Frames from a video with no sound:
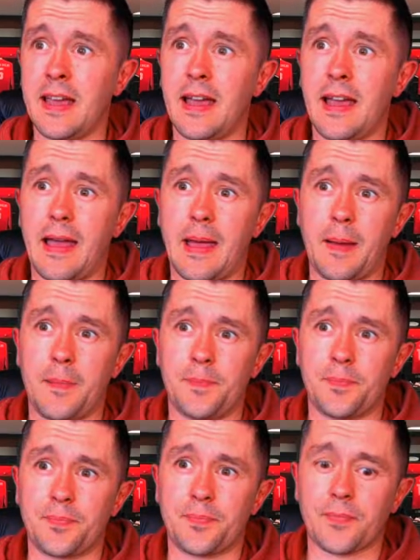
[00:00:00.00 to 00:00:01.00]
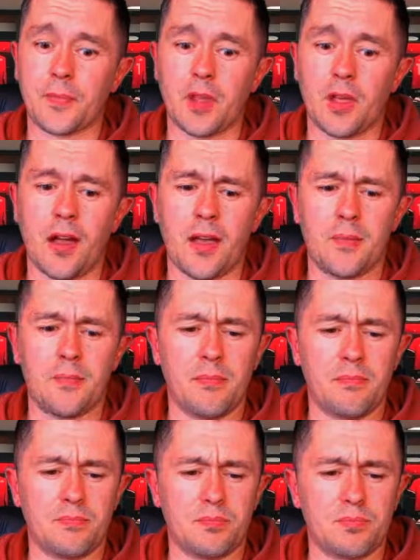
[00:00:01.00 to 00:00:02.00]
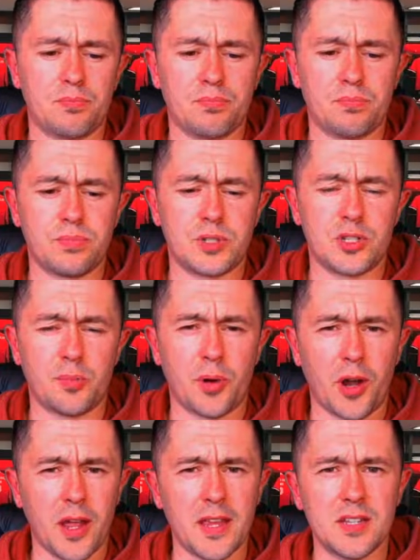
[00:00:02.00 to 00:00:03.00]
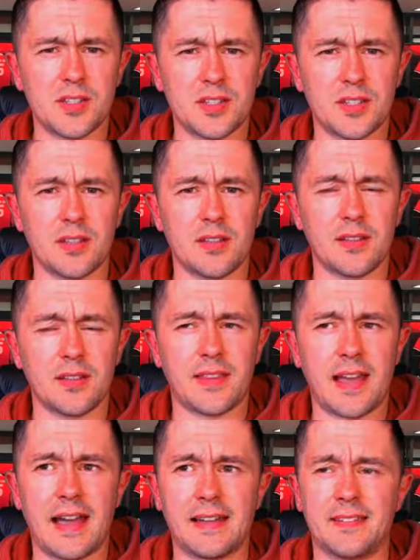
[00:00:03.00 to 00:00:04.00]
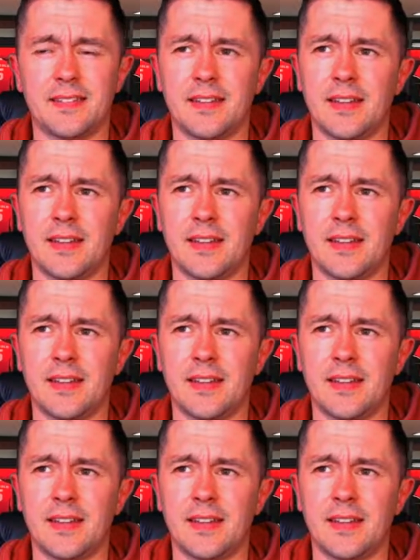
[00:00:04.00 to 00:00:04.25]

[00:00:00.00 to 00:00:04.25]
I'm surprised that